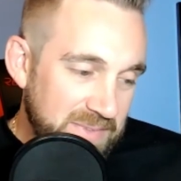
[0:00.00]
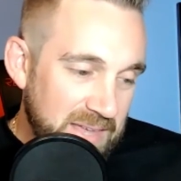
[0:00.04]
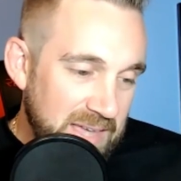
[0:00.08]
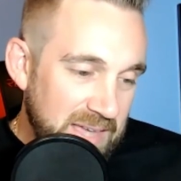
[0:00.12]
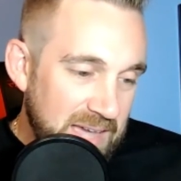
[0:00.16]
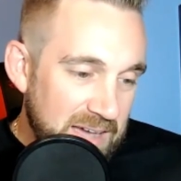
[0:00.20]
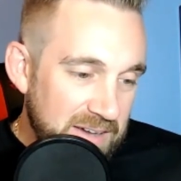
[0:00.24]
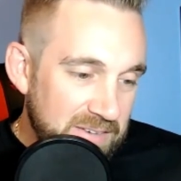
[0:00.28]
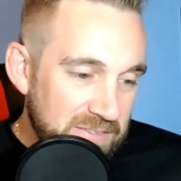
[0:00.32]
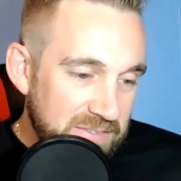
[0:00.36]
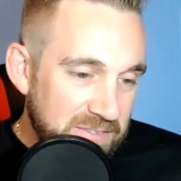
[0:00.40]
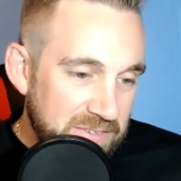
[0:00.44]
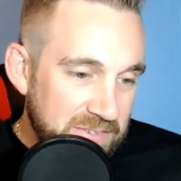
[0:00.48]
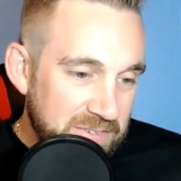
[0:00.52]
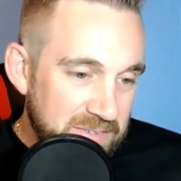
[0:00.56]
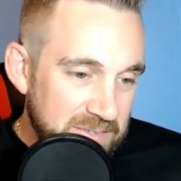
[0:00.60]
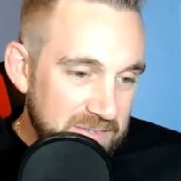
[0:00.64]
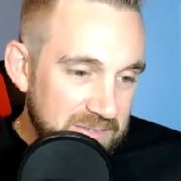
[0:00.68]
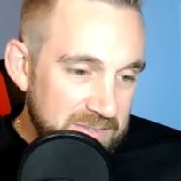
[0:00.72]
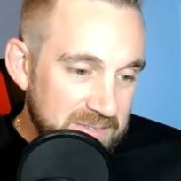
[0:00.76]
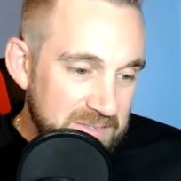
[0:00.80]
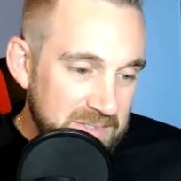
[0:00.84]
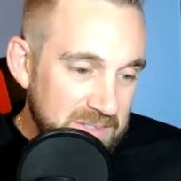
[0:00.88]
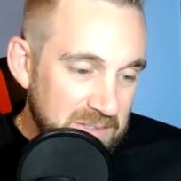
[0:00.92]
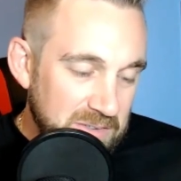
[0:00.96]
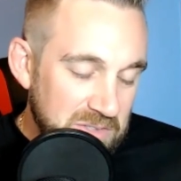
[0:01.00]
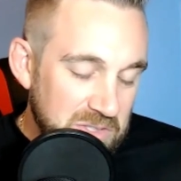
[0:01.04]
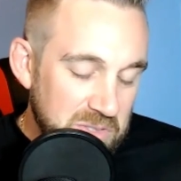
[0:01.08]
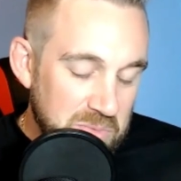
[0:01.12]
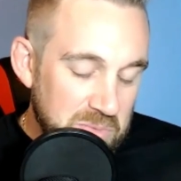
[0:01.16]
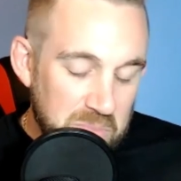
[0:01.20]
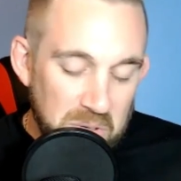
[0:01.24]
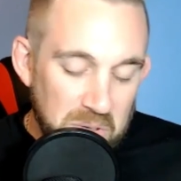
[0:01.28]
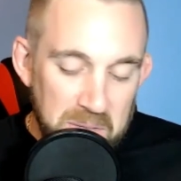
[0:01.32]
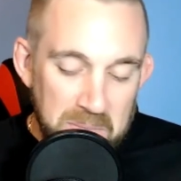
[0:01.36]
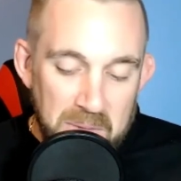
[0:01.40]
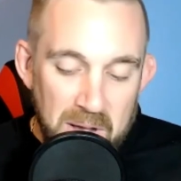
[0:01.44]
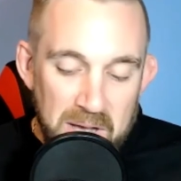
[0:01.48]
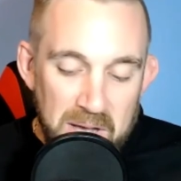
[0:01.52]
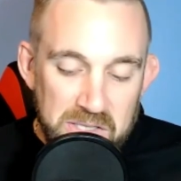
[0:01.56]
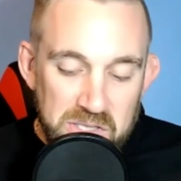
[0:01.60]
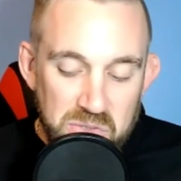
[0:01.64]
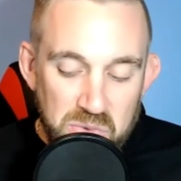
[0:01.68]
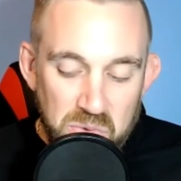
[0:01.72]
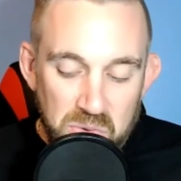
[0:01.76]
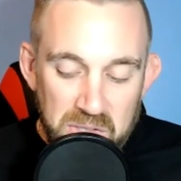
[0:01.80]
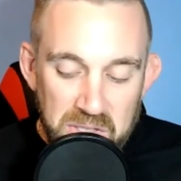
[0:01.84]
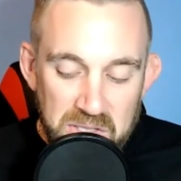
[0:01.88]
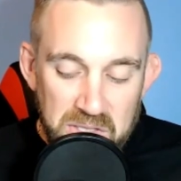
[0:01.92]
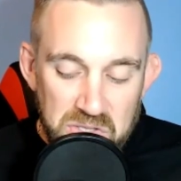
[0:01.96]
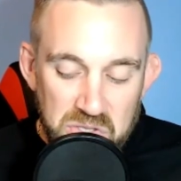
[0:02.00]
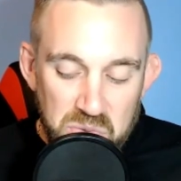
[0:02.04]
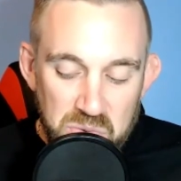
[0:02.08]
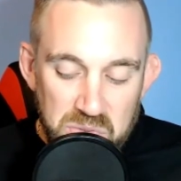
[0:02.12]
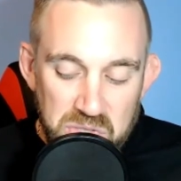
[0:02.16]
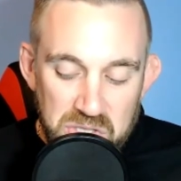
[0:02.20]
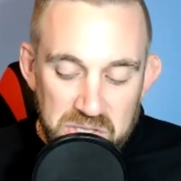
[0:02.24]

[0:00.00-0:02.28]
have you know to bring my story into